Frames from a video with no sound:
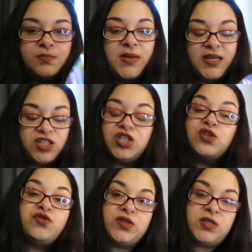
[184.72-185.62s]
my
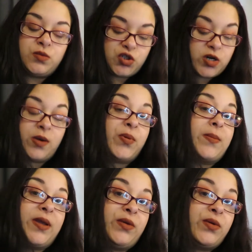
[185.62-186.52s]
children were trying to
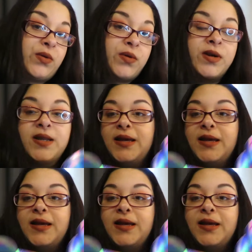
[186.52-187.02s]
break my unicorn